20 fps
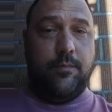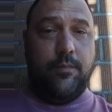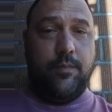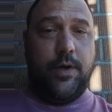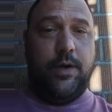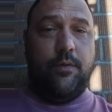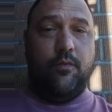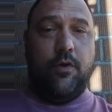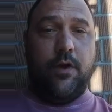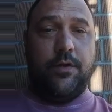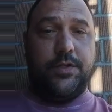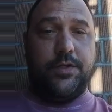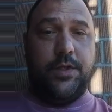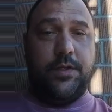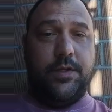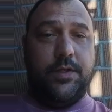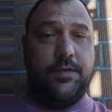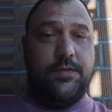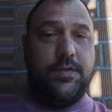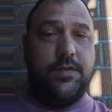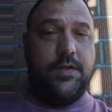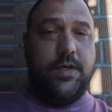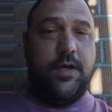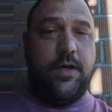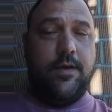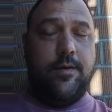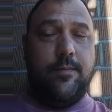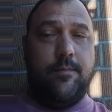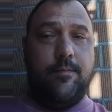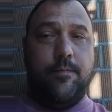brainwashing that's
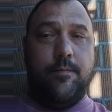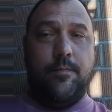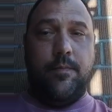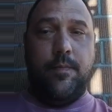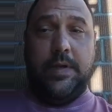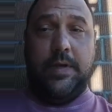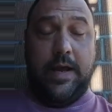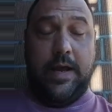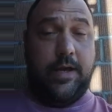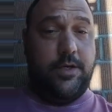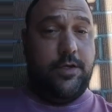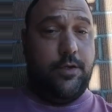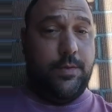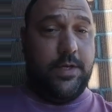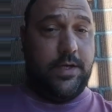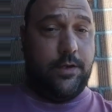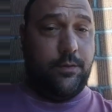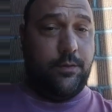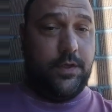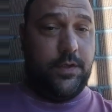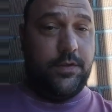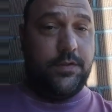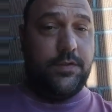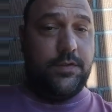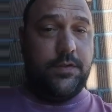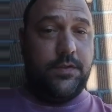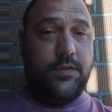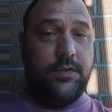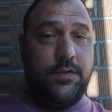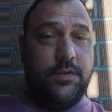not
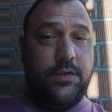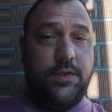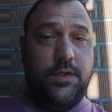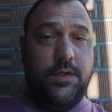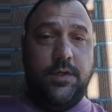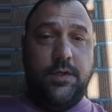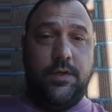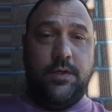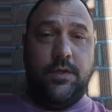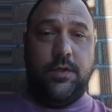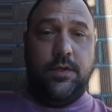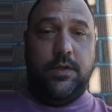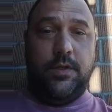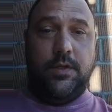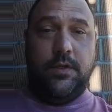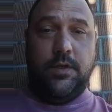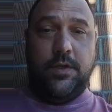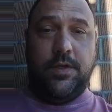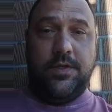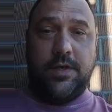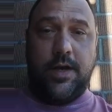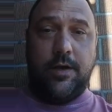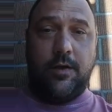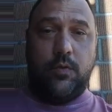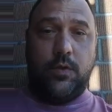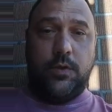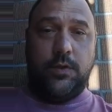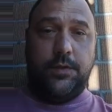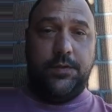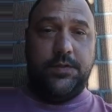ubiquitous. The
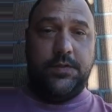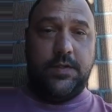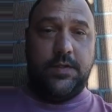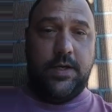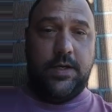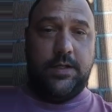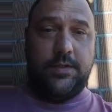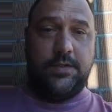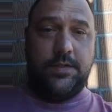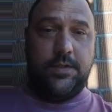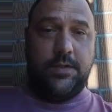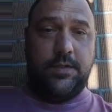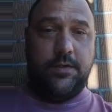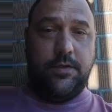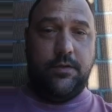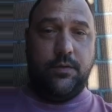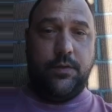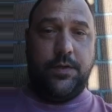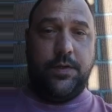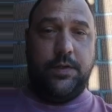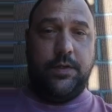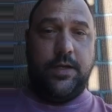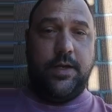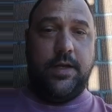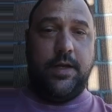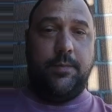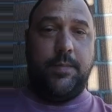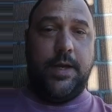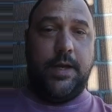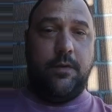entire world is not the North
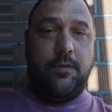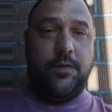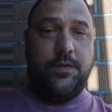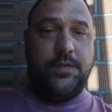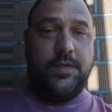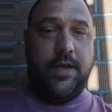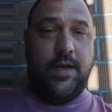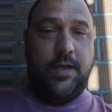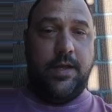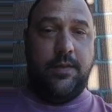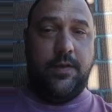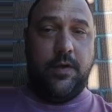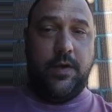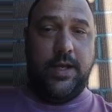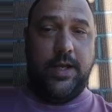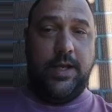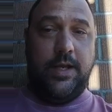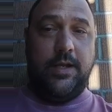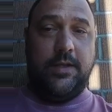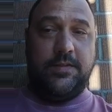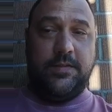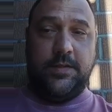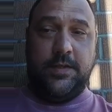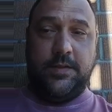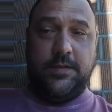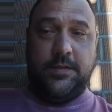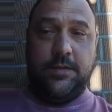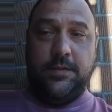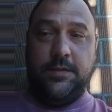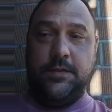Atlantic powers and their idiot
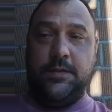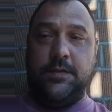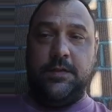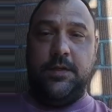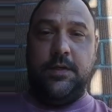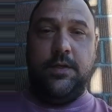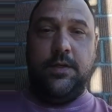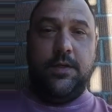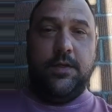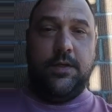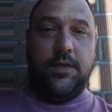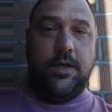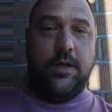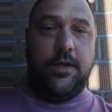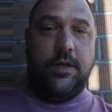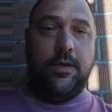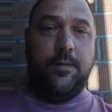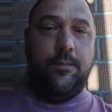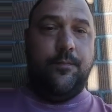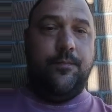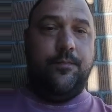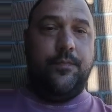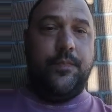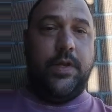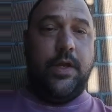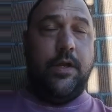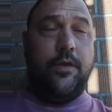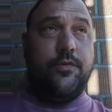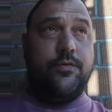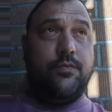citizens. I
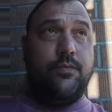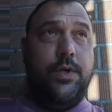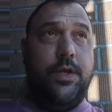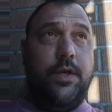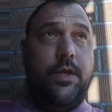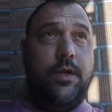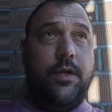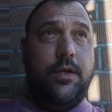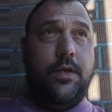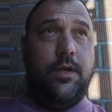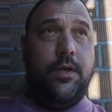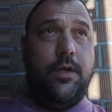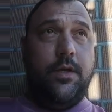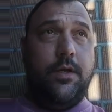am reading